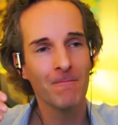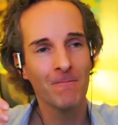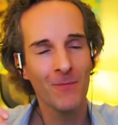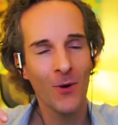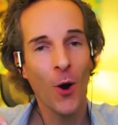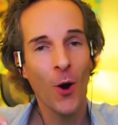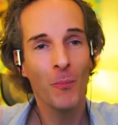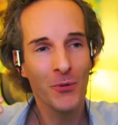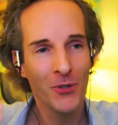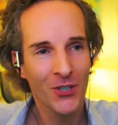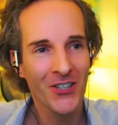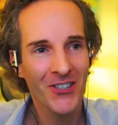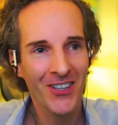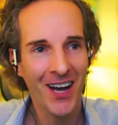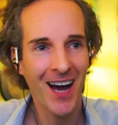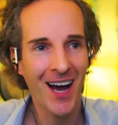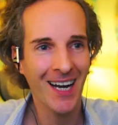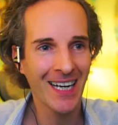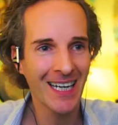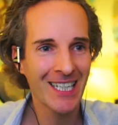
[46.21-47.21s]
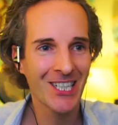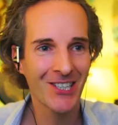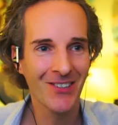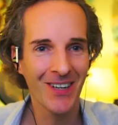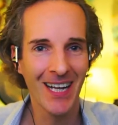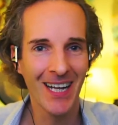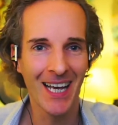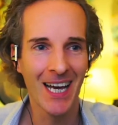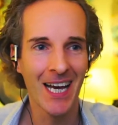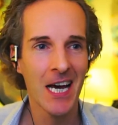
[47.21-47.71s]
options are
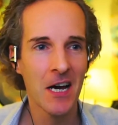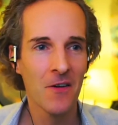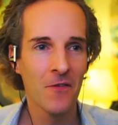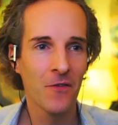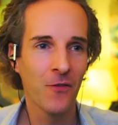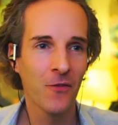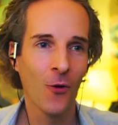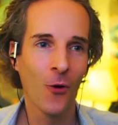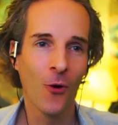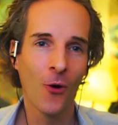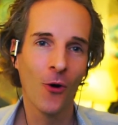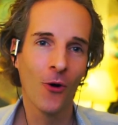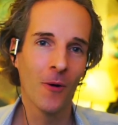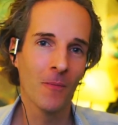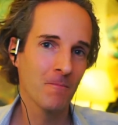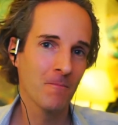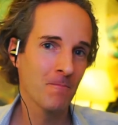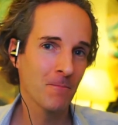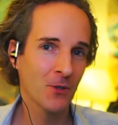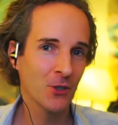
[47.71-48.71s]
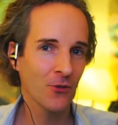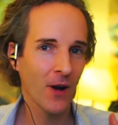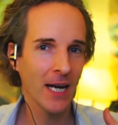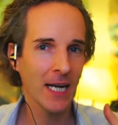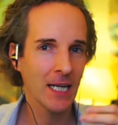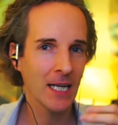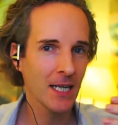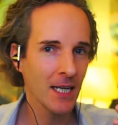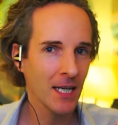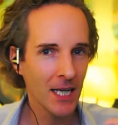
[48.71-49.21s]
literally for
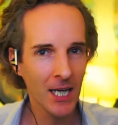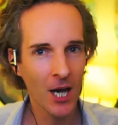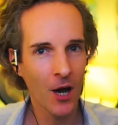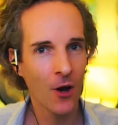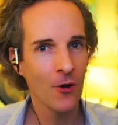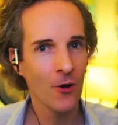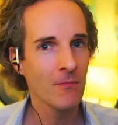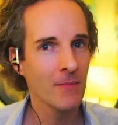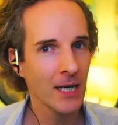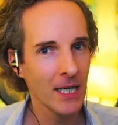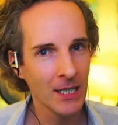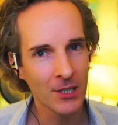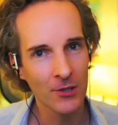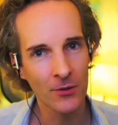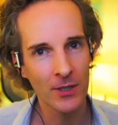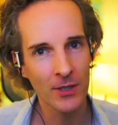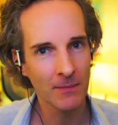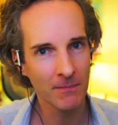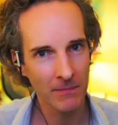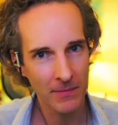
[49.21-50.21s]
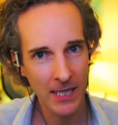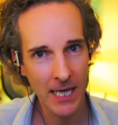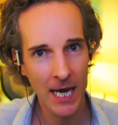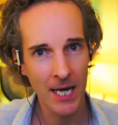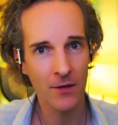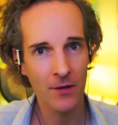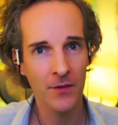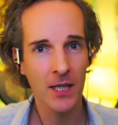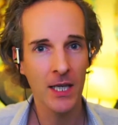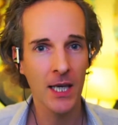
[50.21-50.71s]
trading NIO into the end
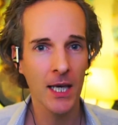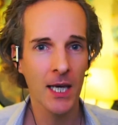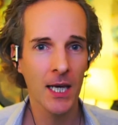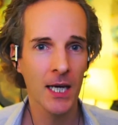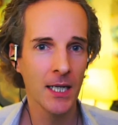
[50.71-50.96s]
of the year,